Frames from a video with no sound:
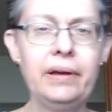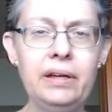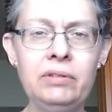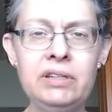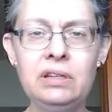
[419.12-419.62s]

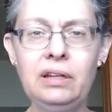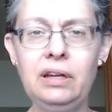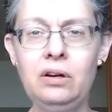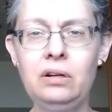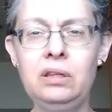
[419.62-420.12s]

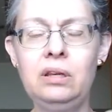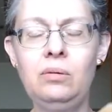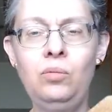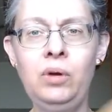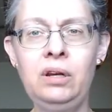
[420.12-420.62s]
recently heard
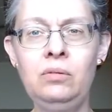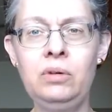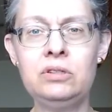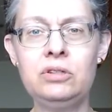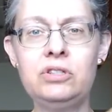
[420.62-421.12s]
that wooden
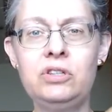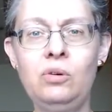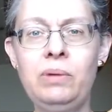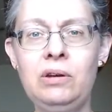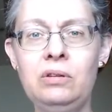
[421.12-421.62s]
ones are
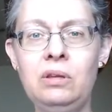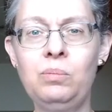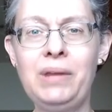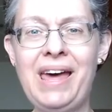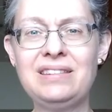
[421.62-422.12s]
still better
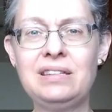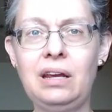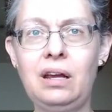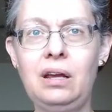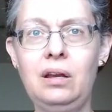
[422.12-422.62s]

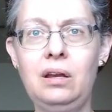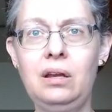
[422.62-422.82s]
plastic.